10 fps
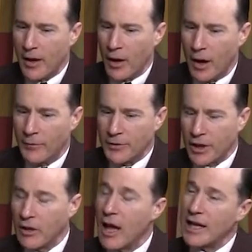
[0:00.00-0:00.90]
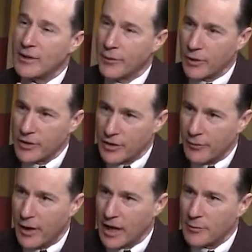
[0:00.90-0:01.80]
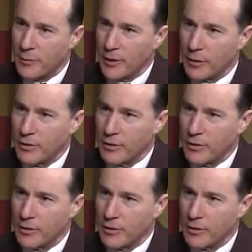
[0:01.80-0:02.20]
of daclatasvir and sofosbuvir.